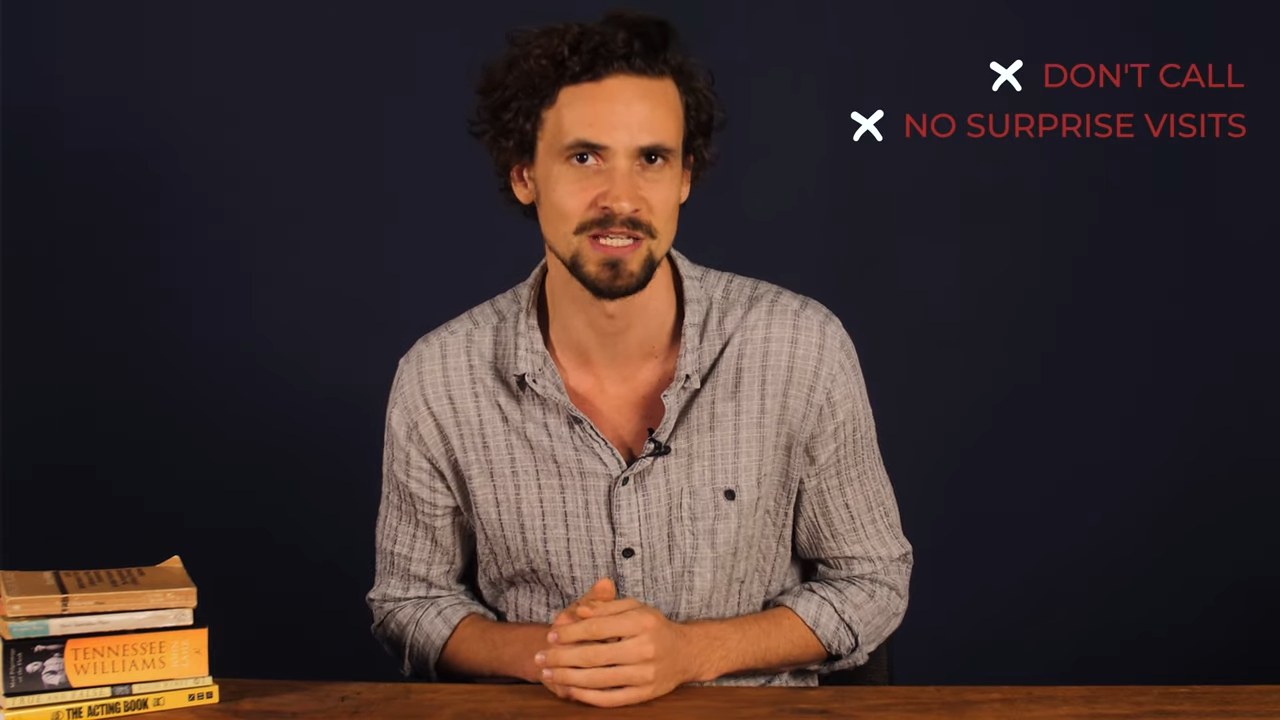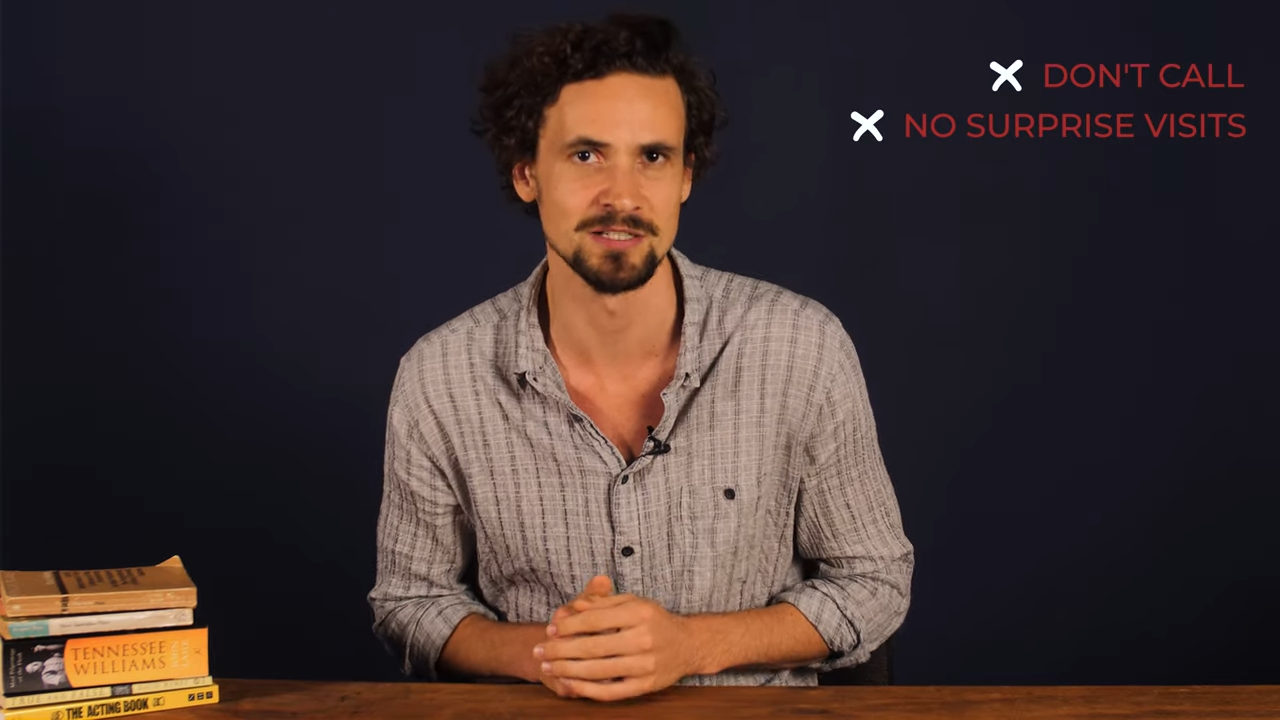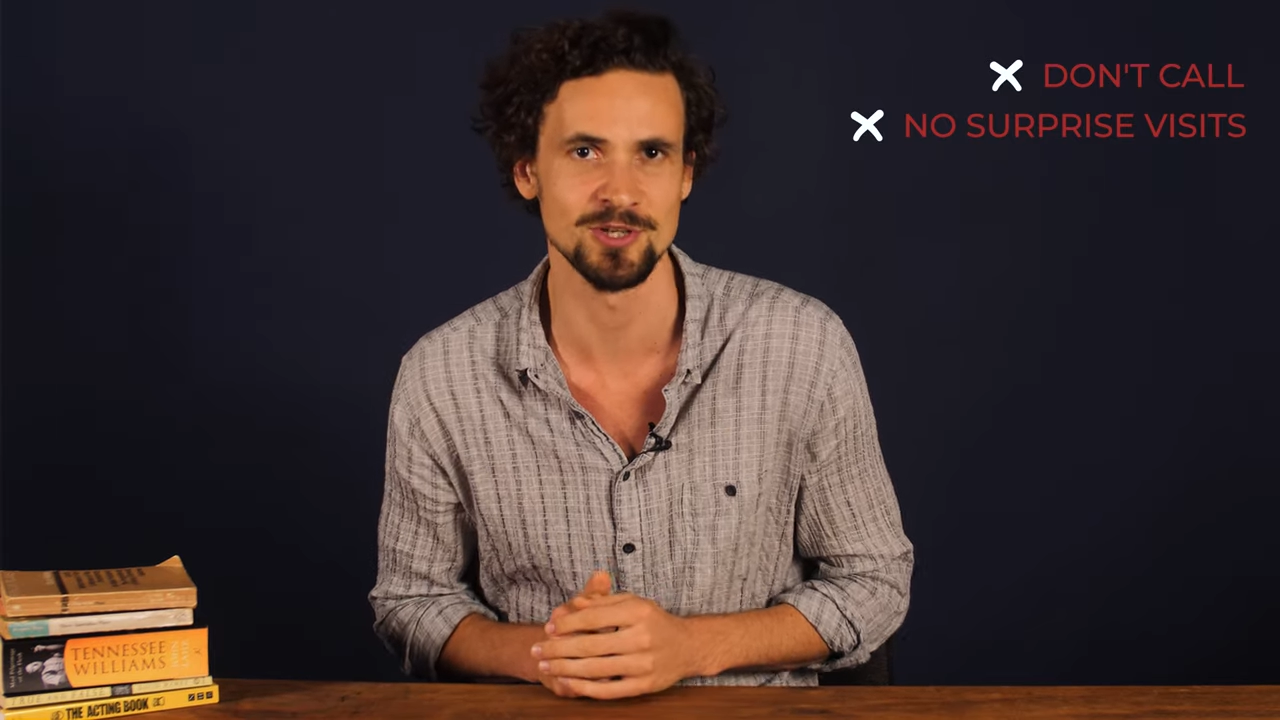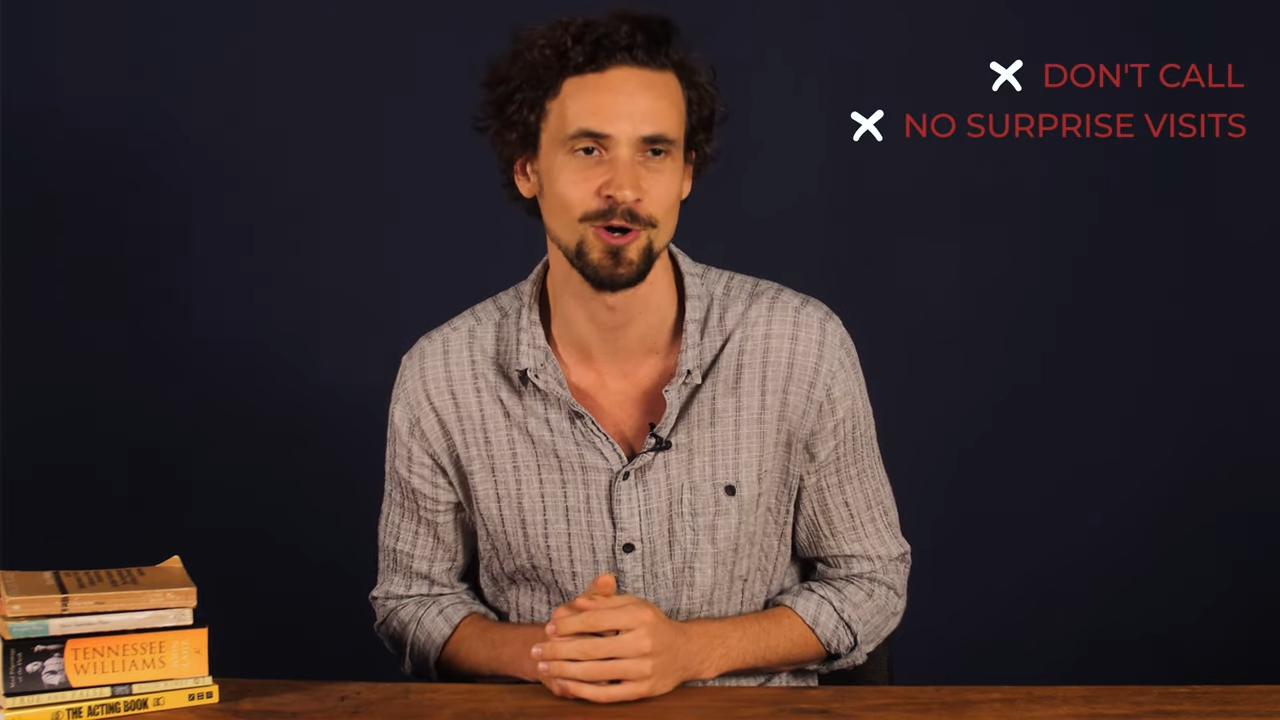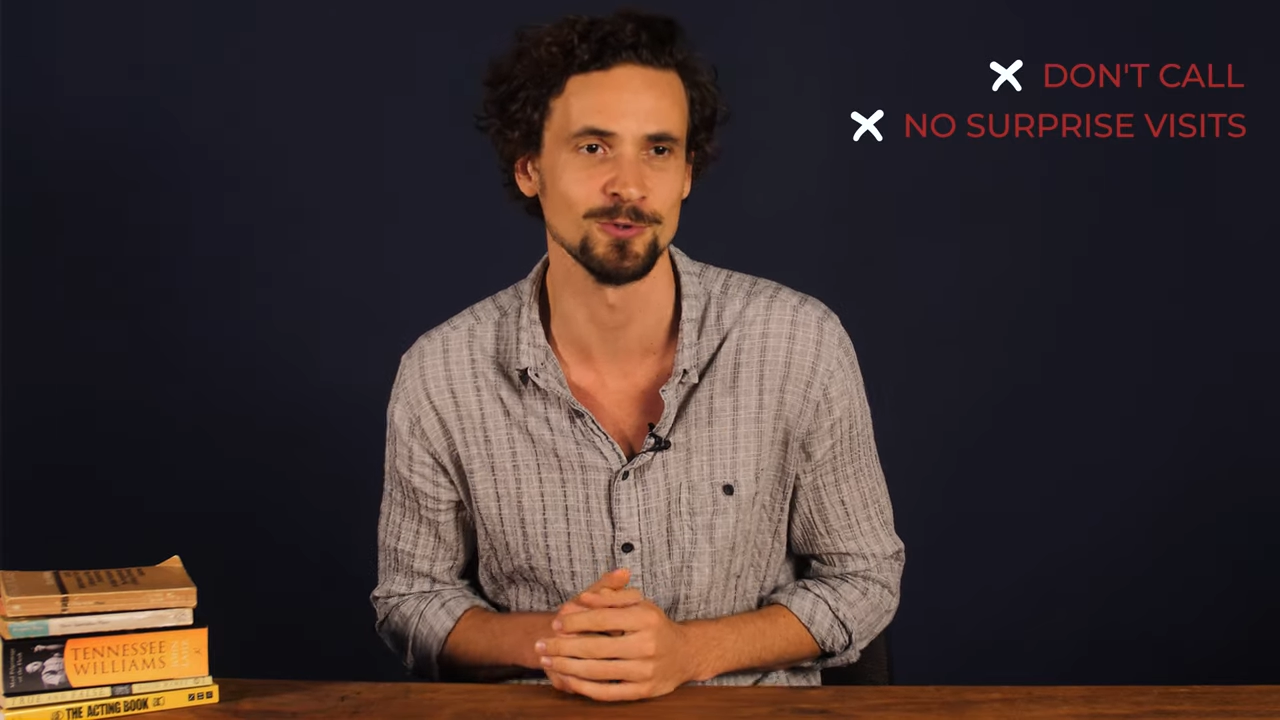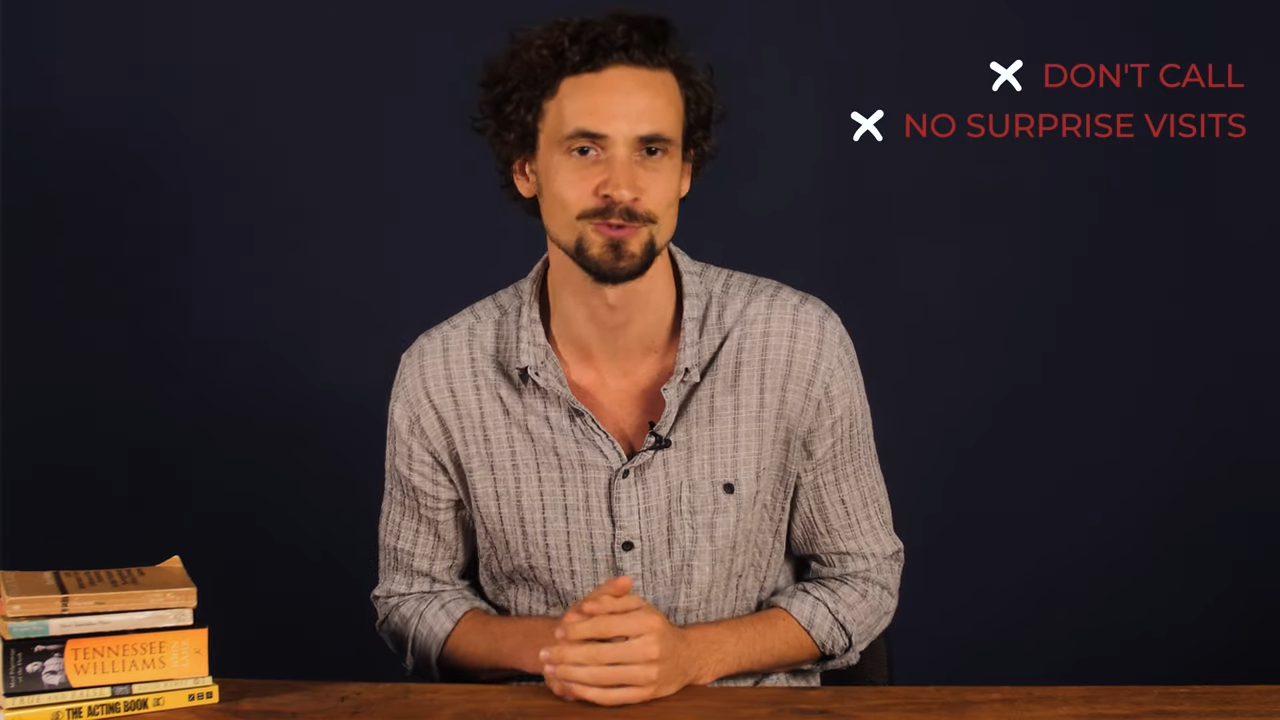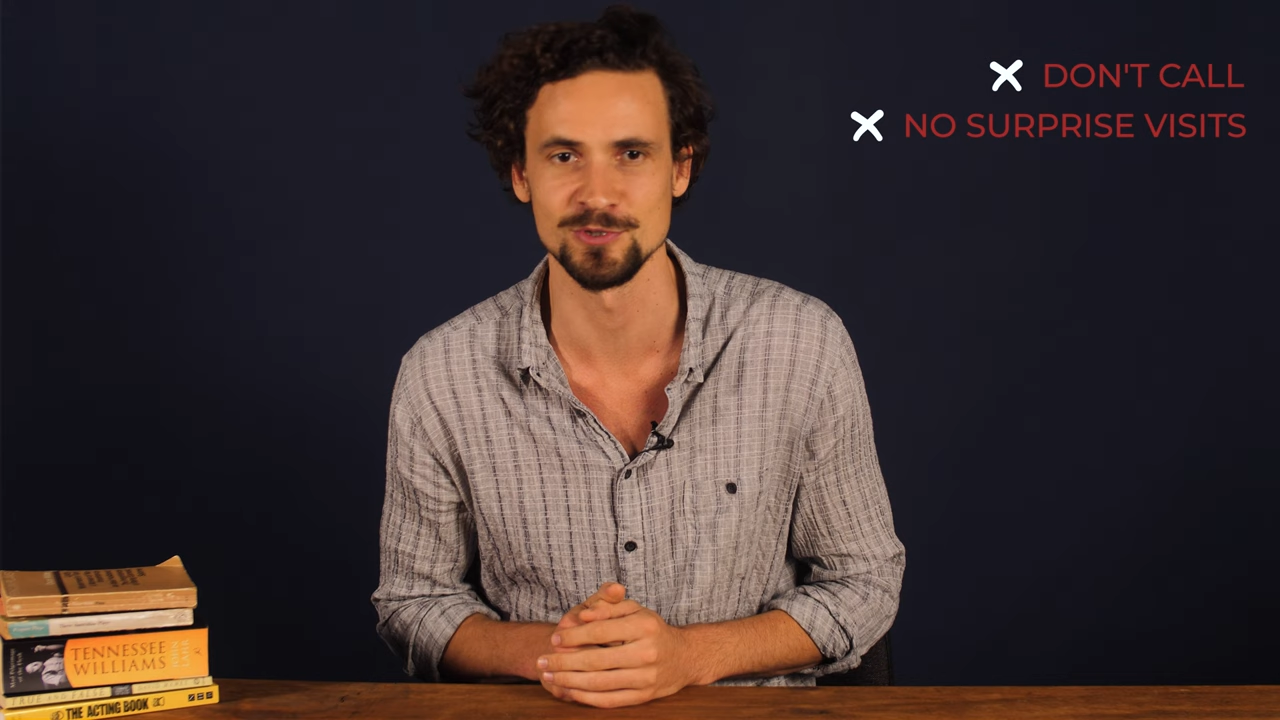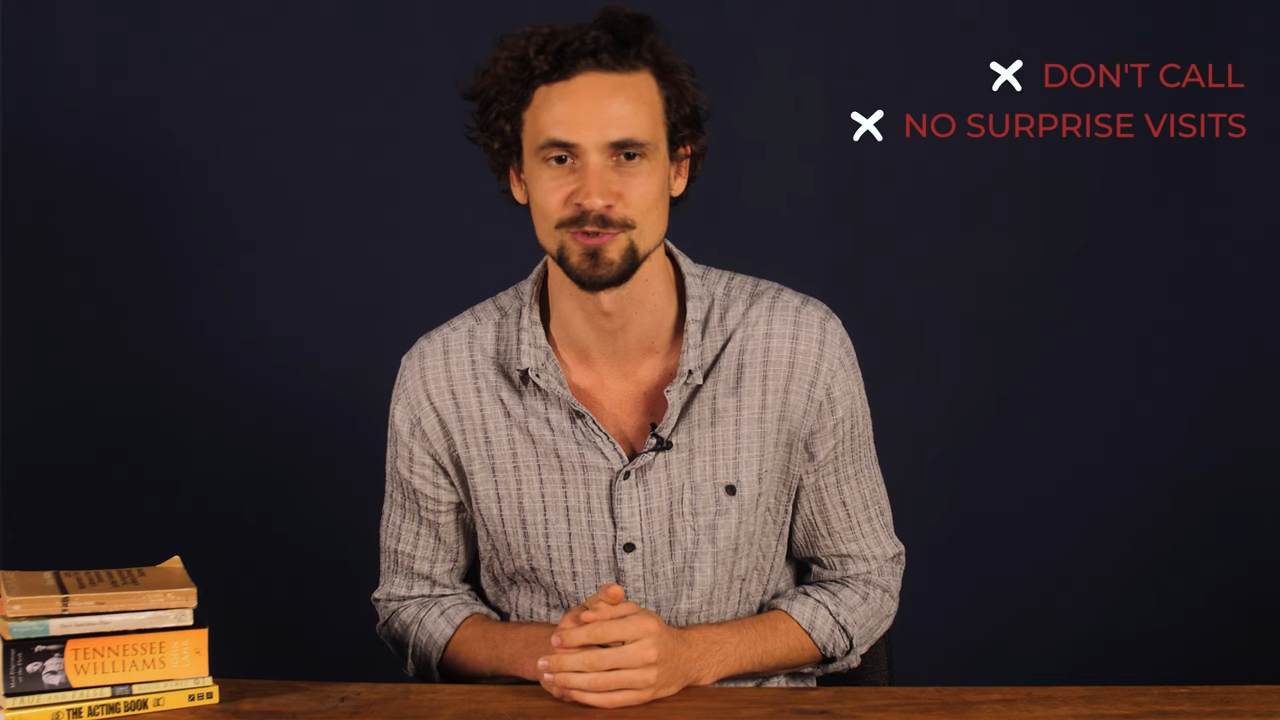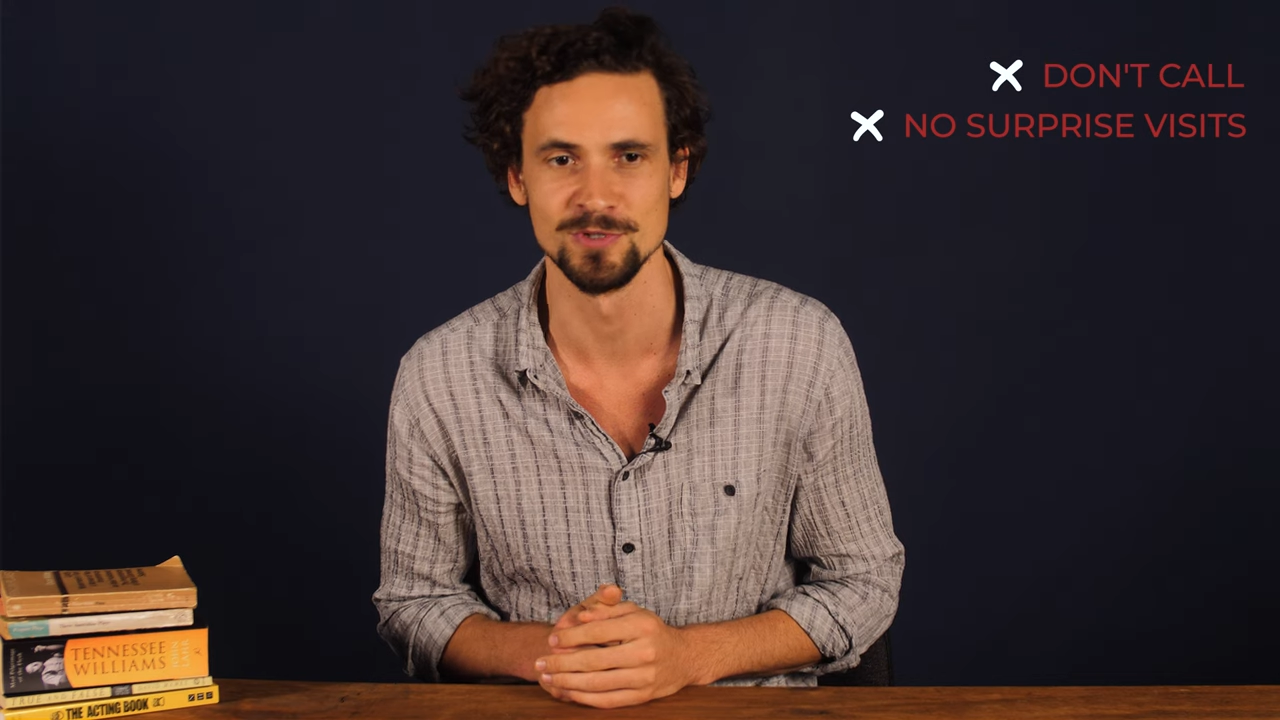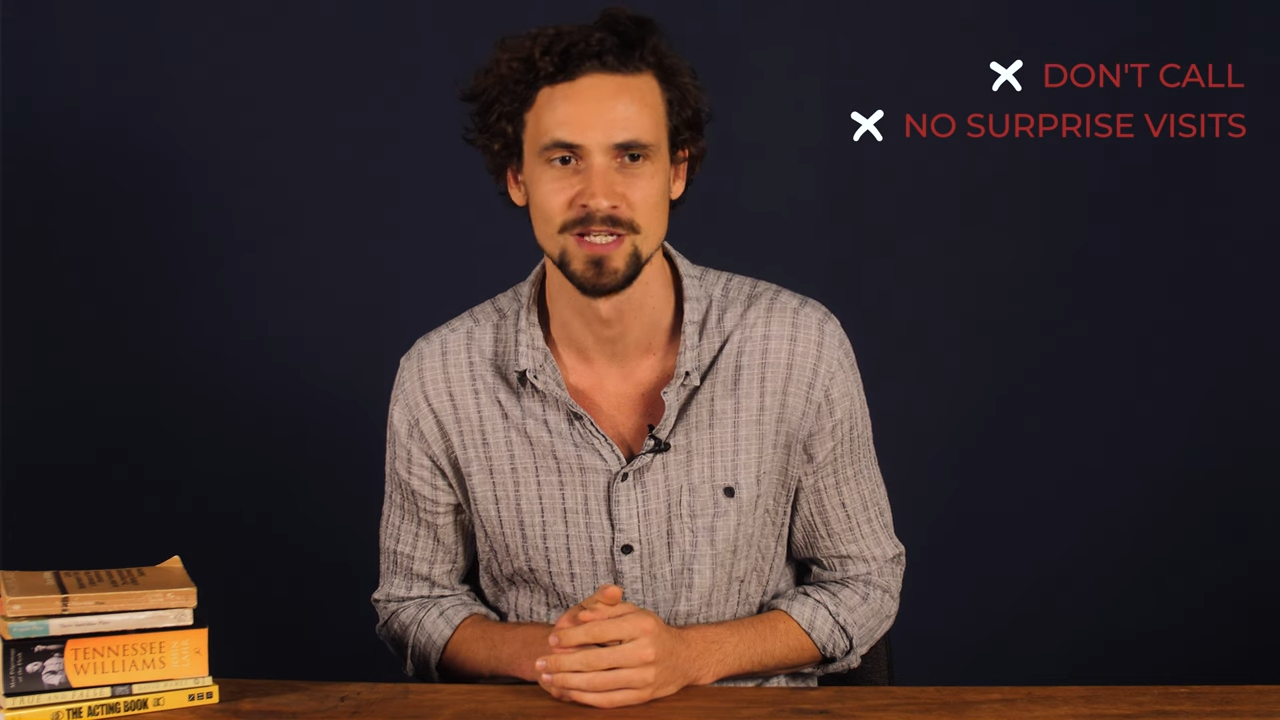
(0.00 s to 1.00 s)
being told
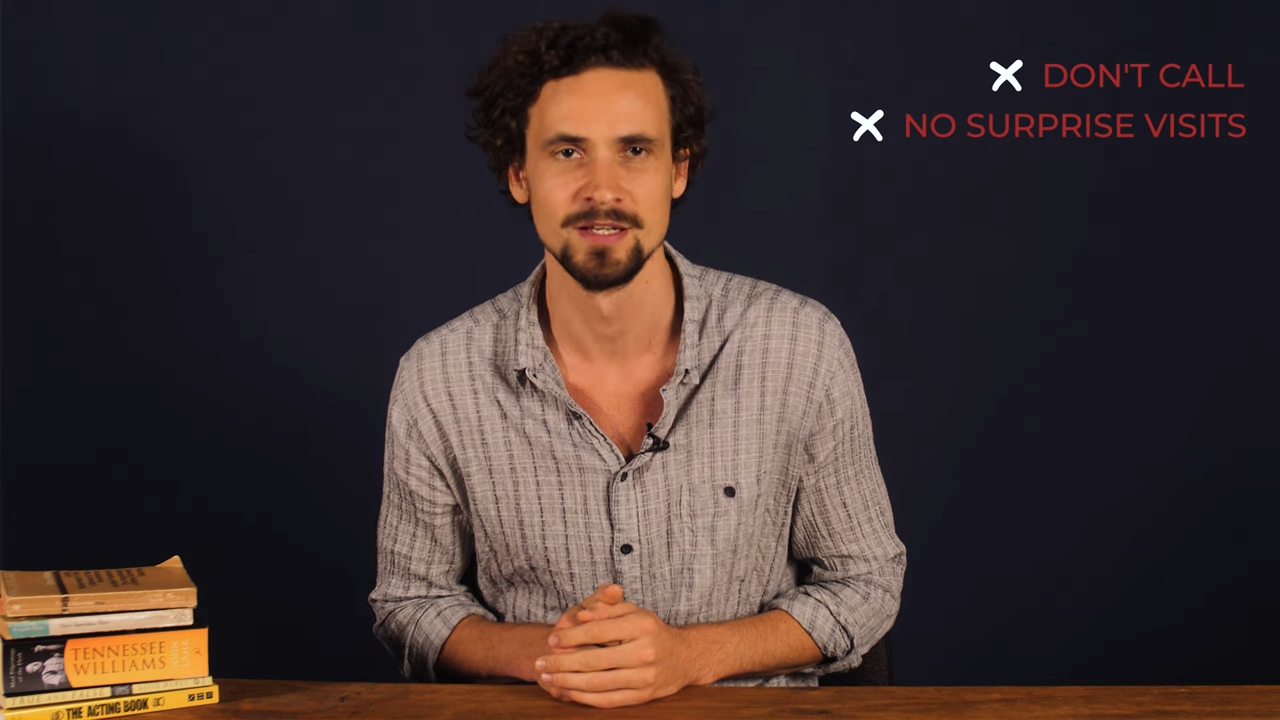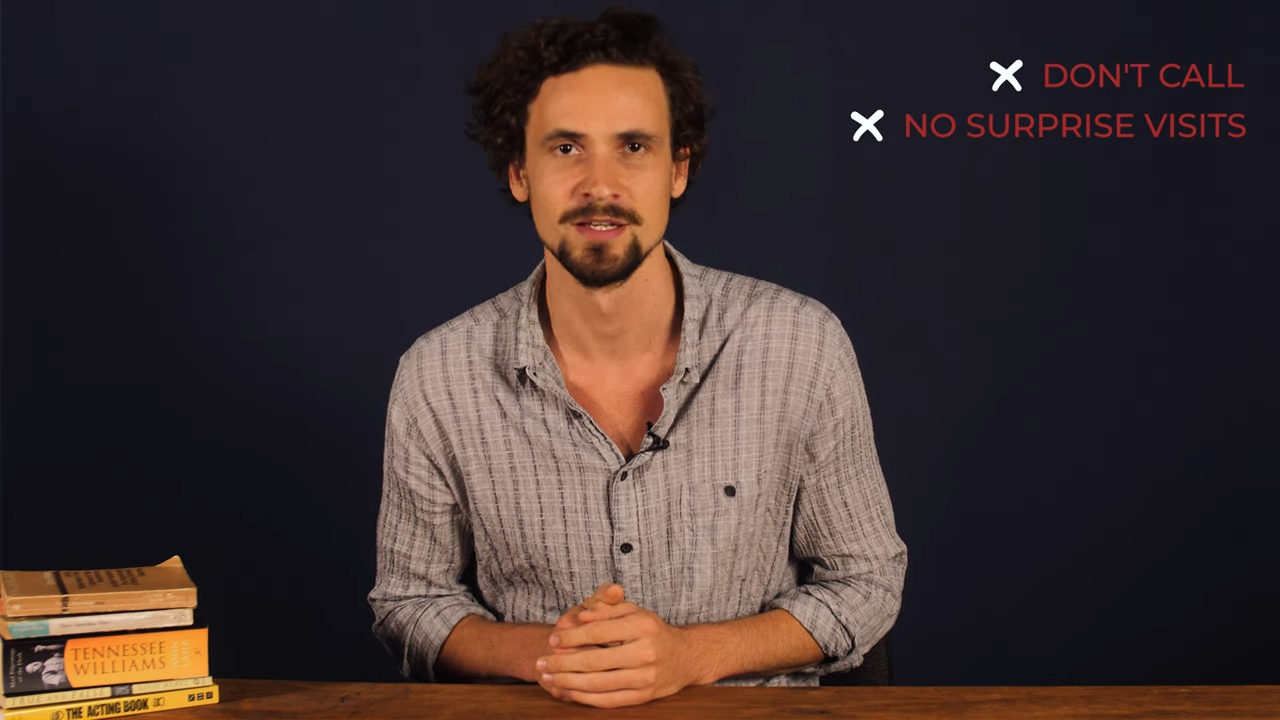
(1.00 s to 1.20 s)
to